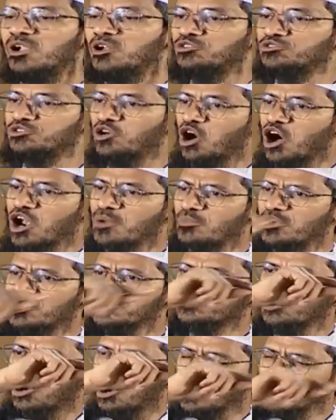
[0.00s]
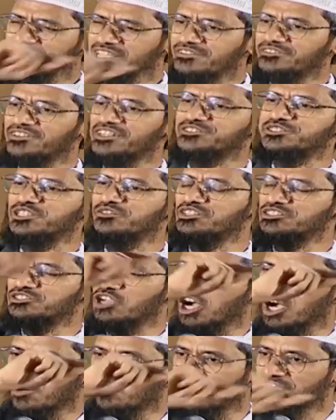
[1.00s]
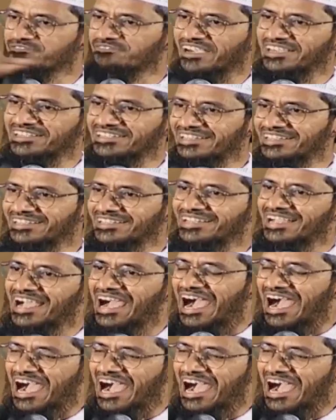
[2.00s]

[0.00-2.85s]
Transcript: So almost all the verses we talk about fighting,